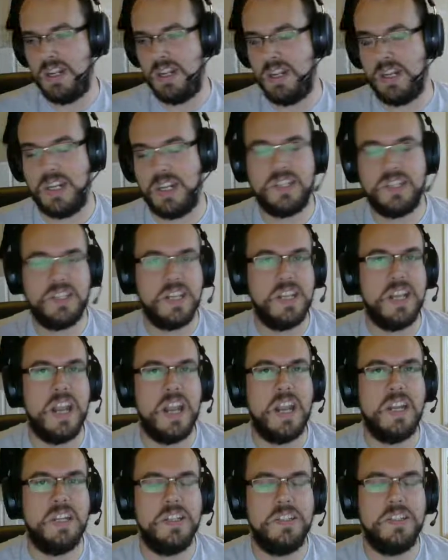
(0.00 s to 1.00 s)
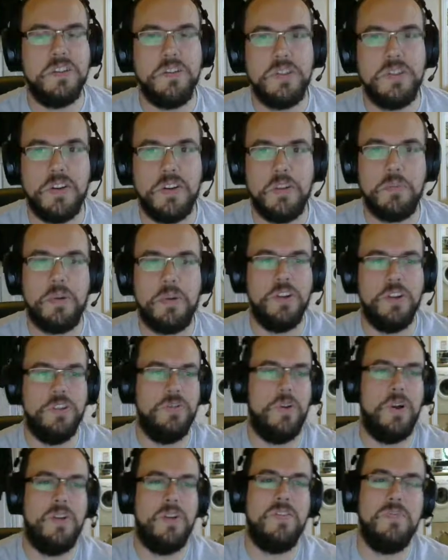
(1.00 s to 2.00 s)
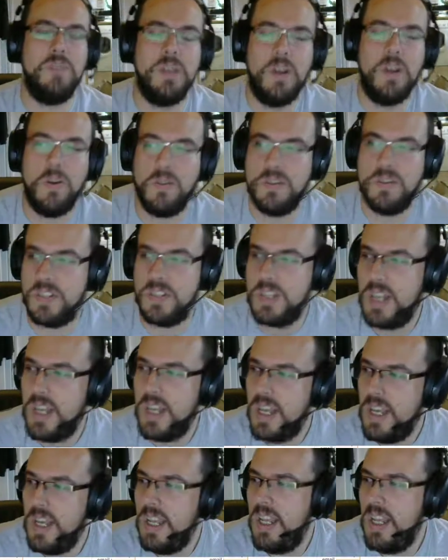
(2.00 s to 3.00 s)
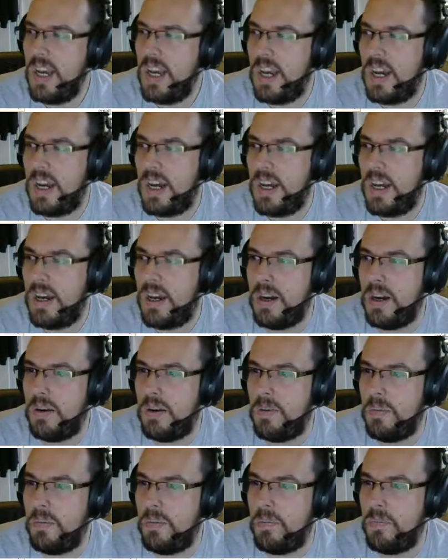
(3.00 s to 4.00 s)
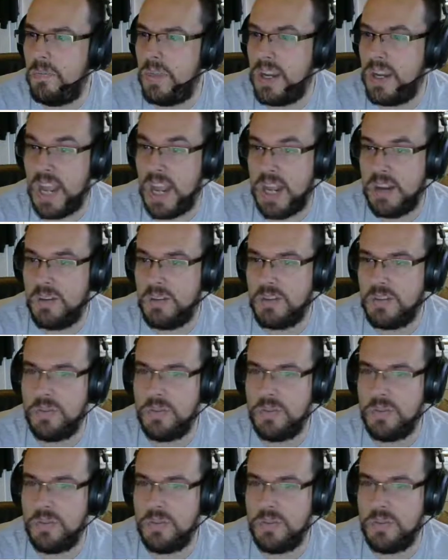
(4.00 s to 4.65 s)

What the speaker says: Seagate 2 terabyte drive because, again,